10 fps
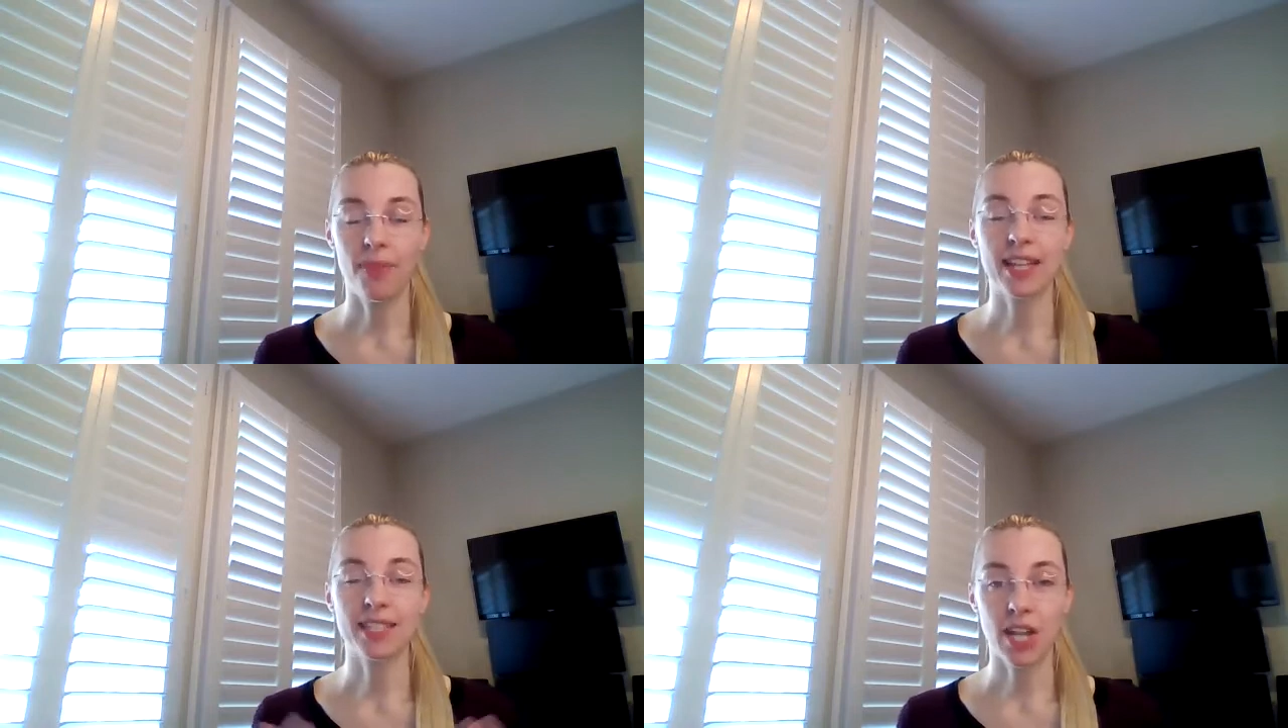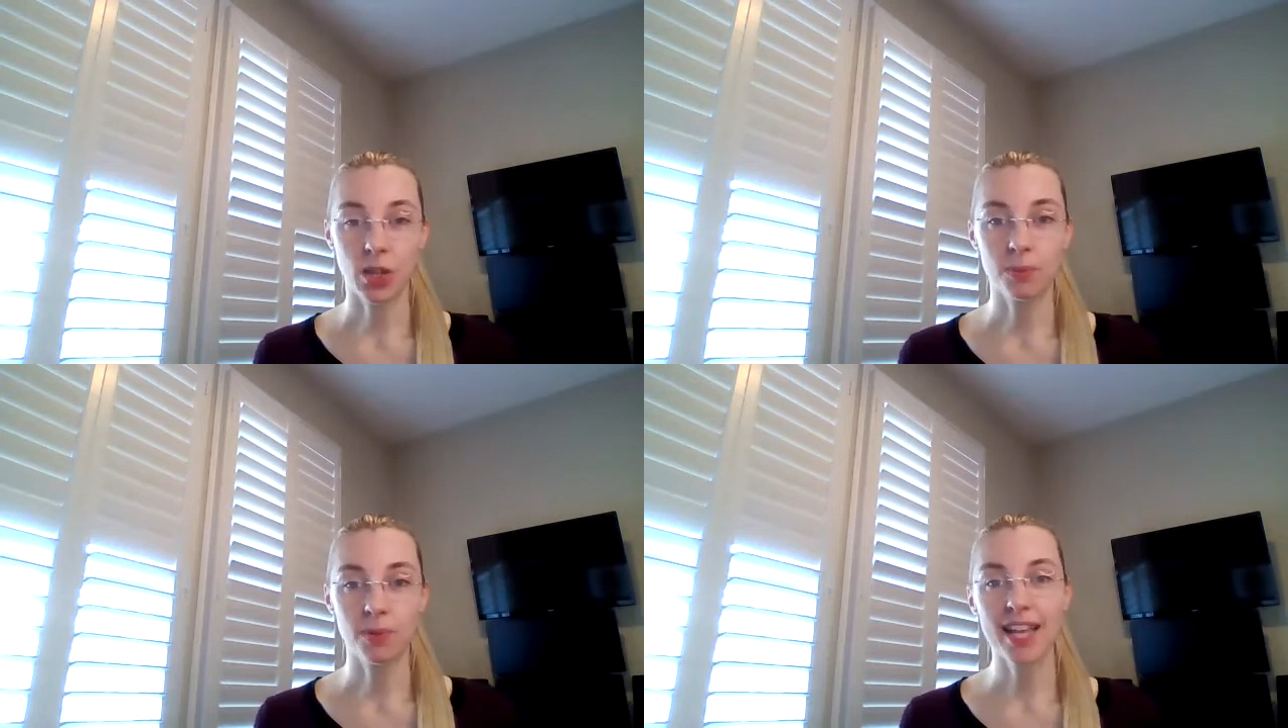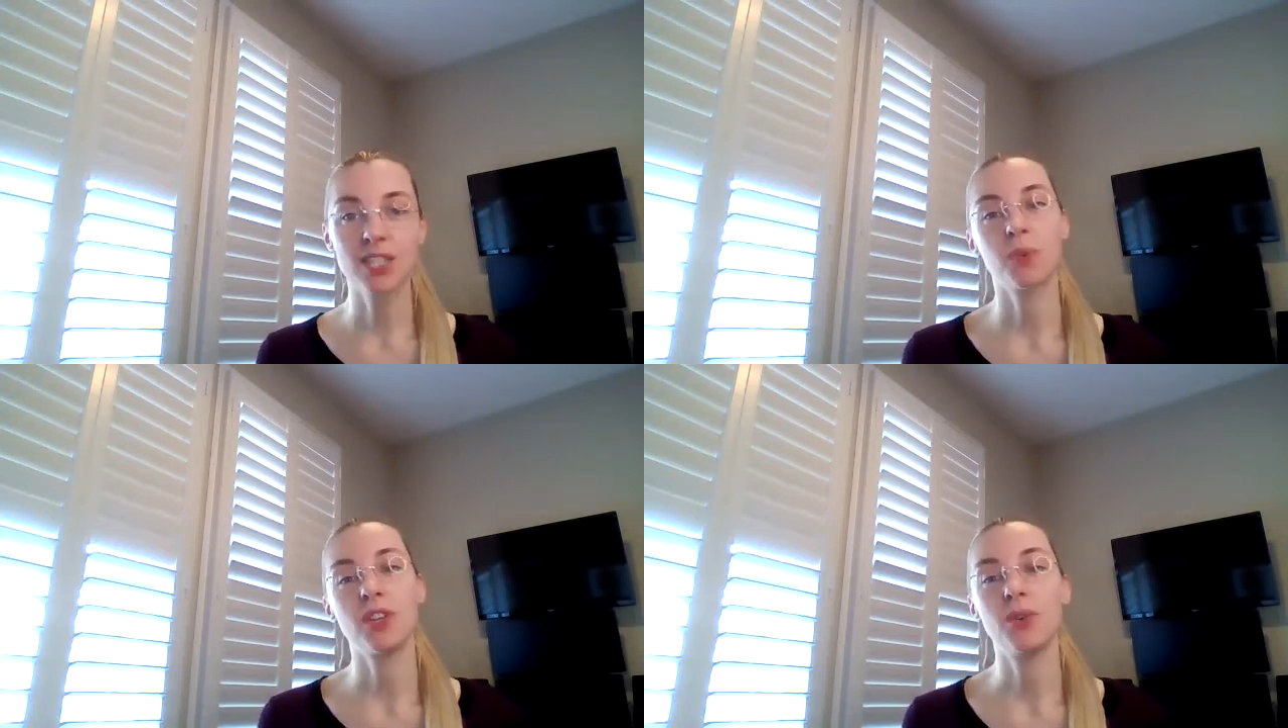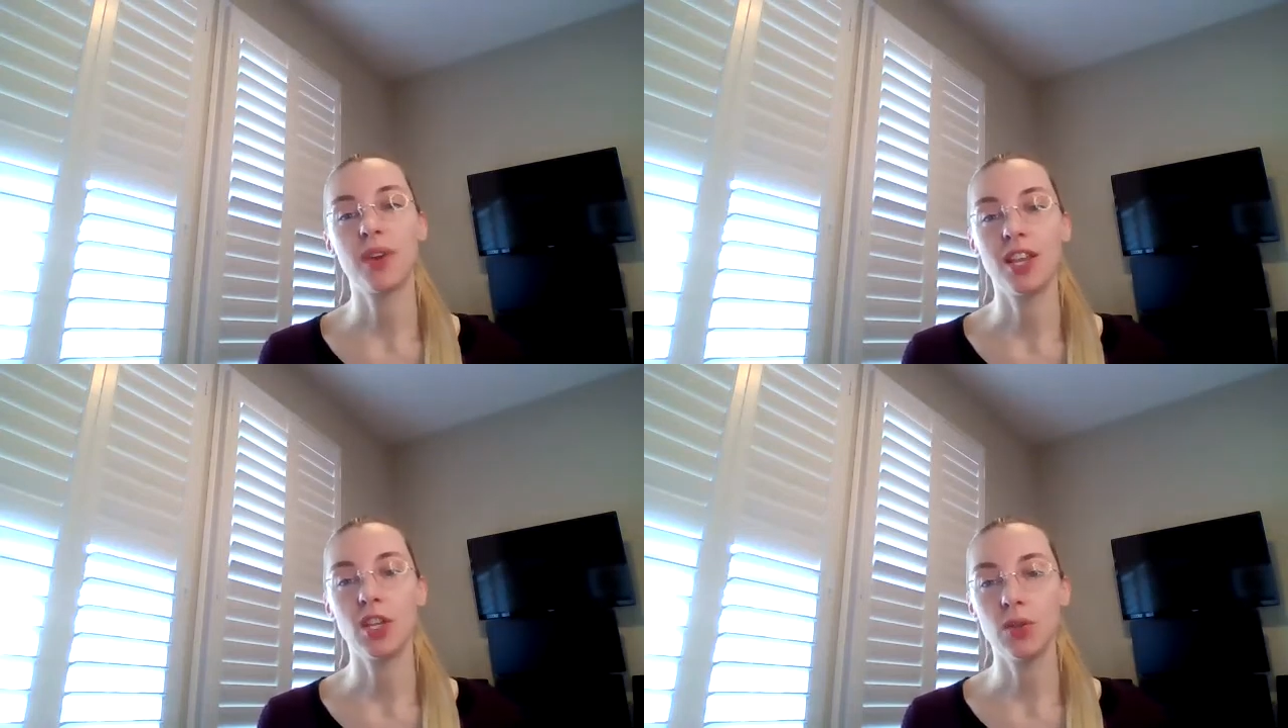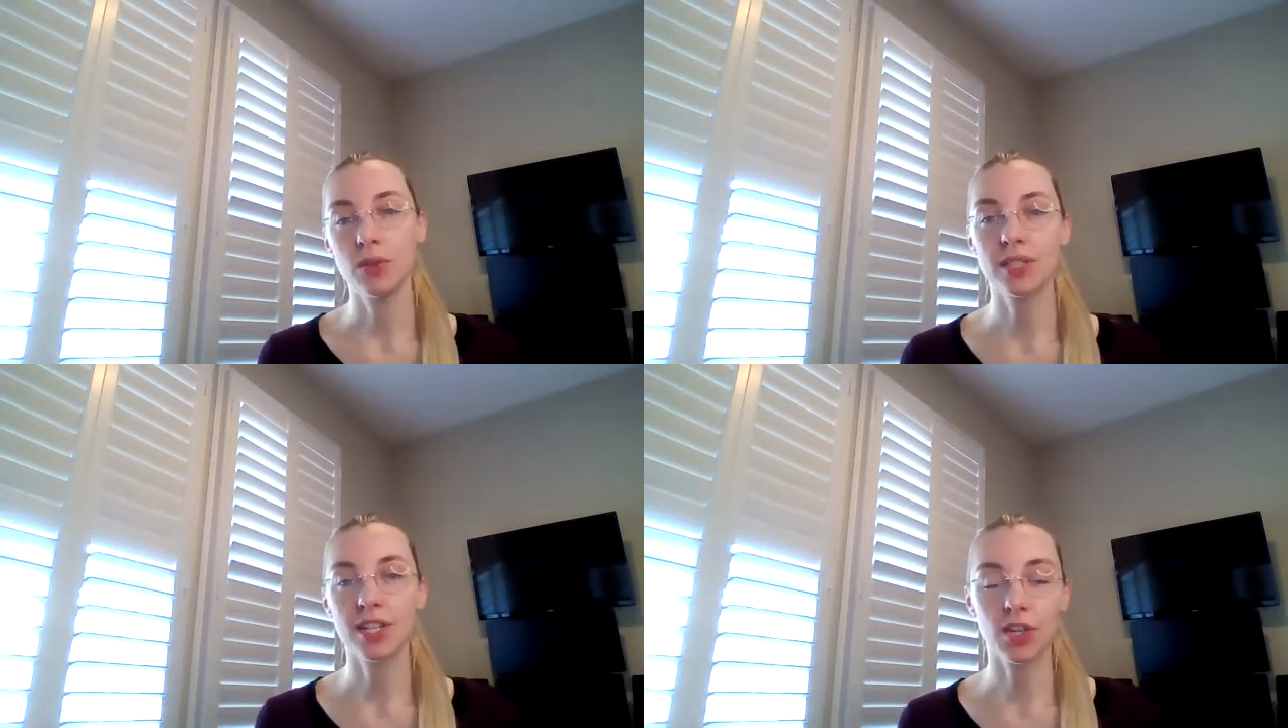That's another place where you can
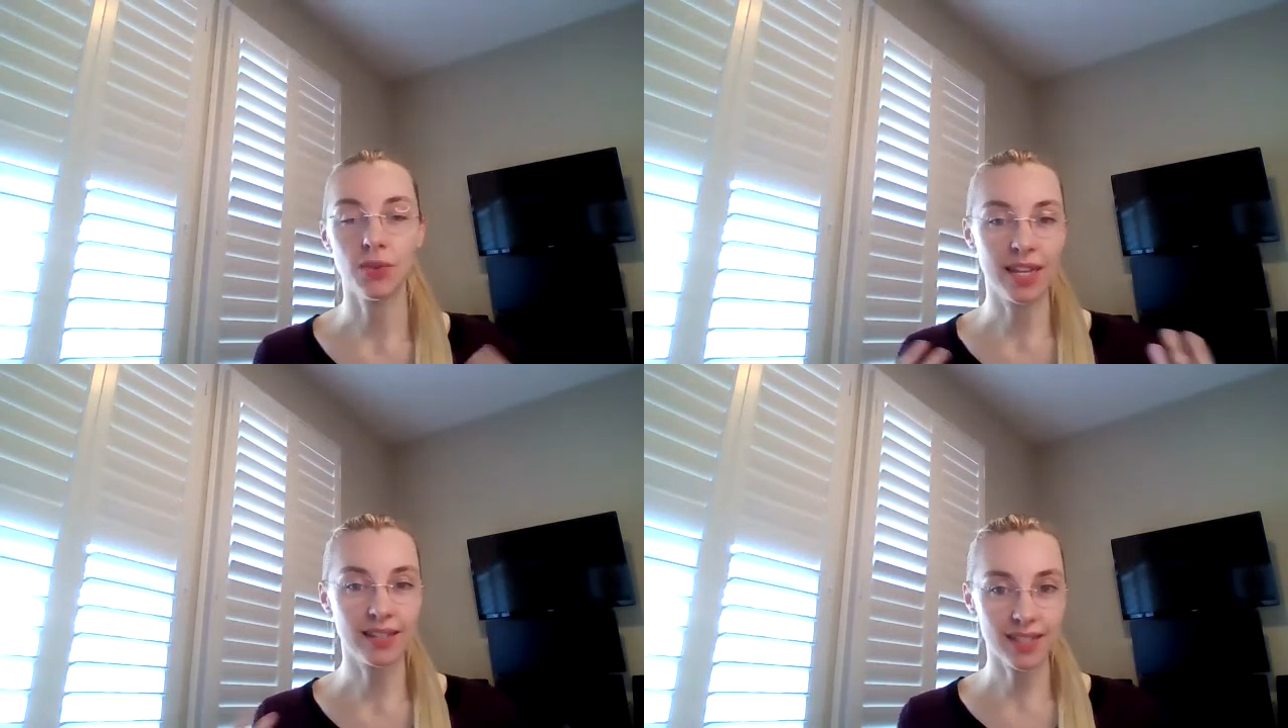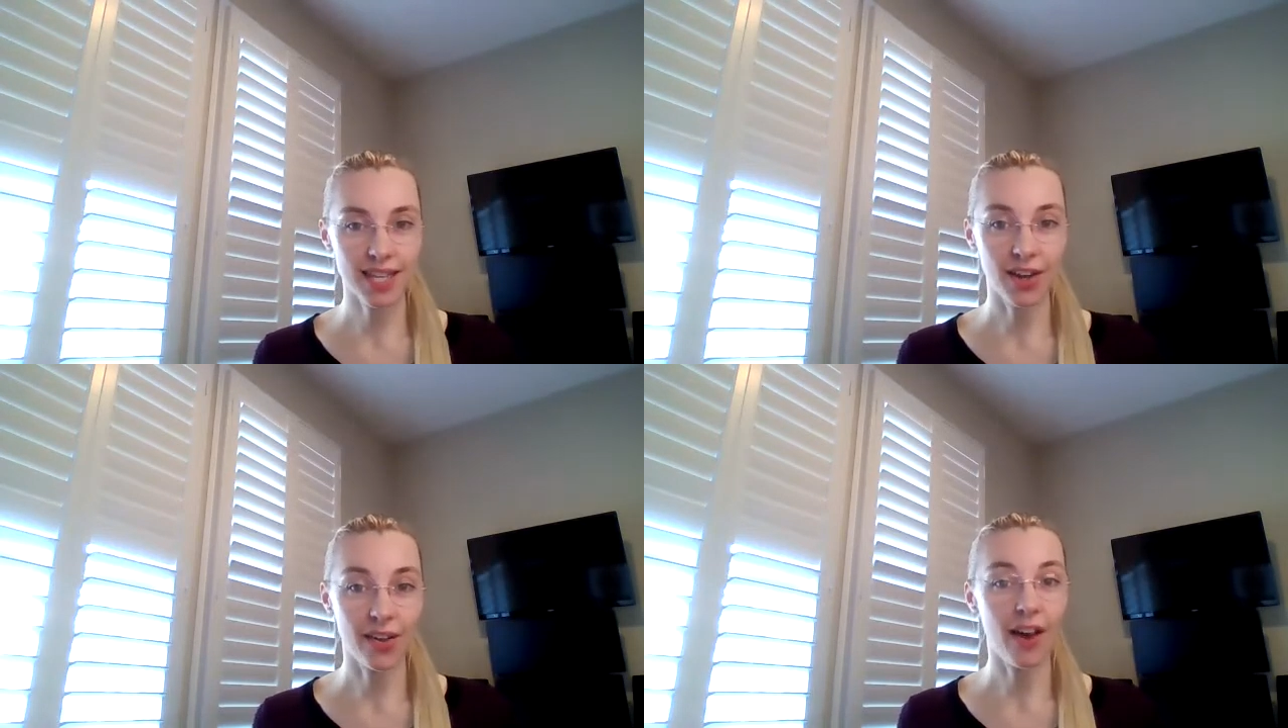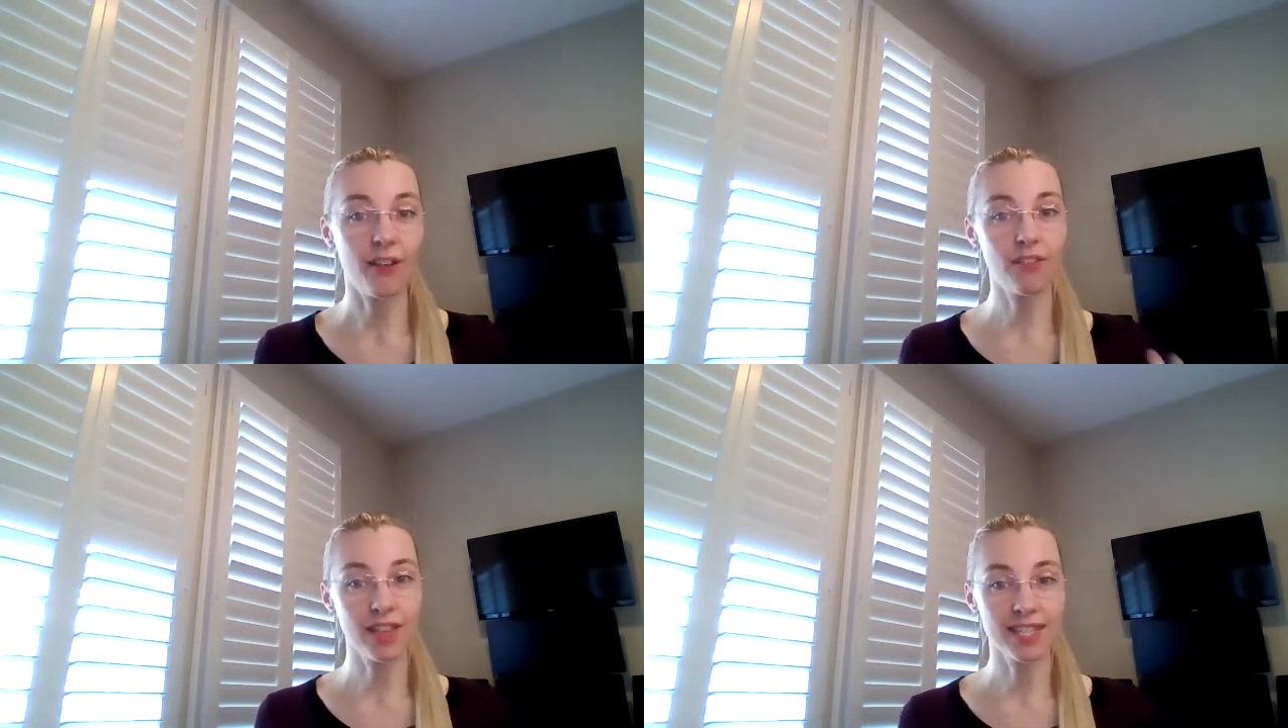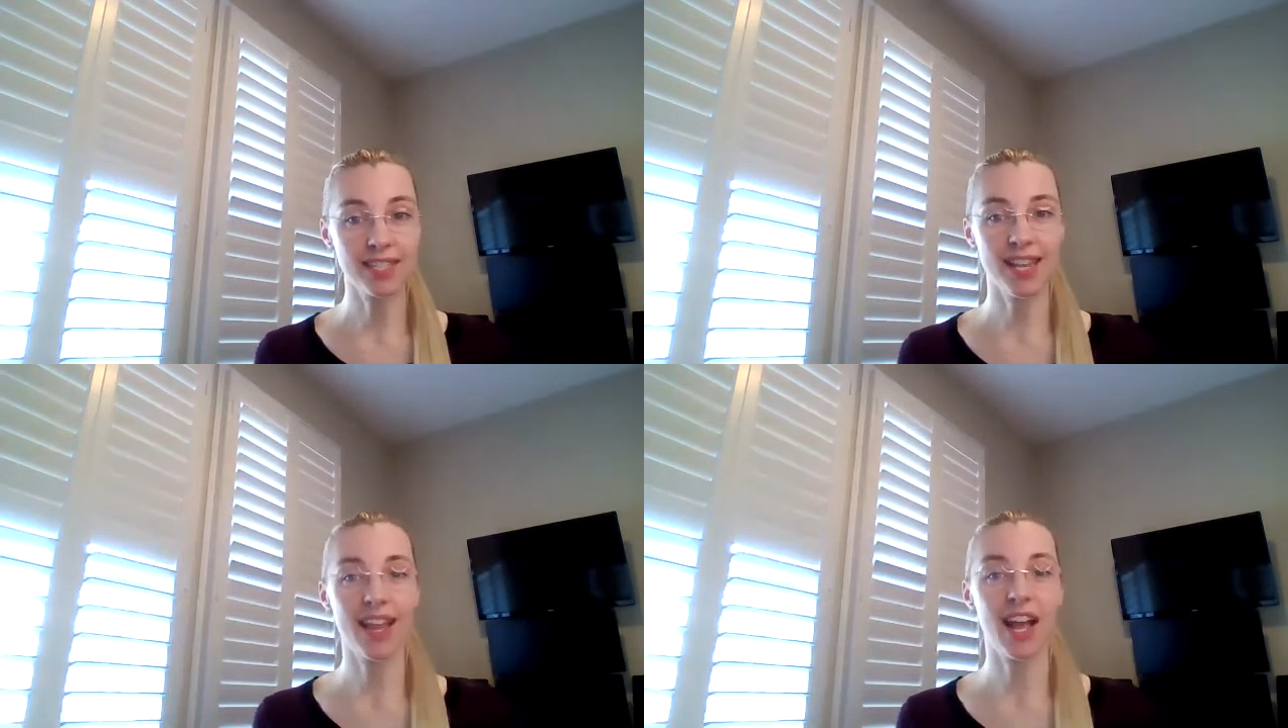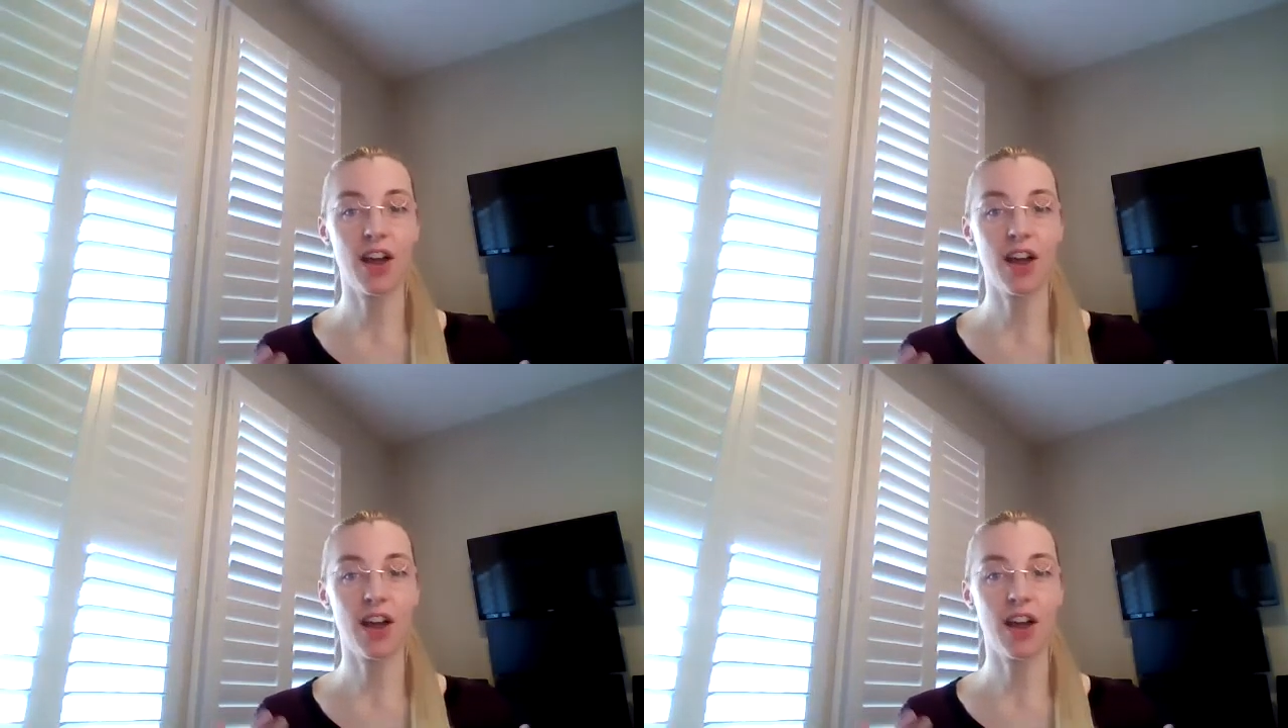use a unique skill of listening,